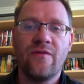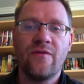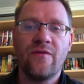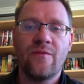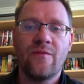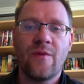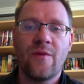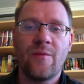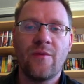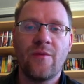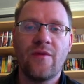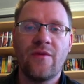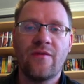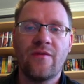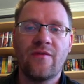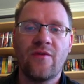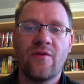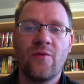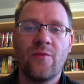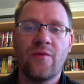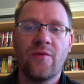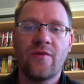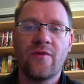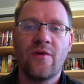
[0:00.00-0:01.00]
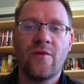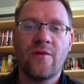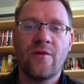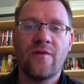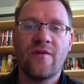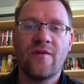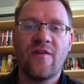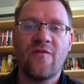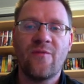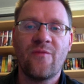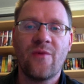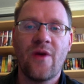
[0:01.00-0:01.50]
remember the slope was always
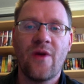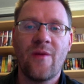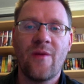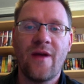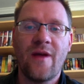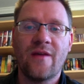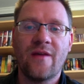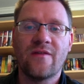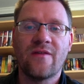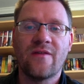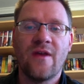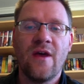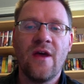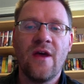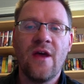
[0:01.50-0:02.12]
f prime x,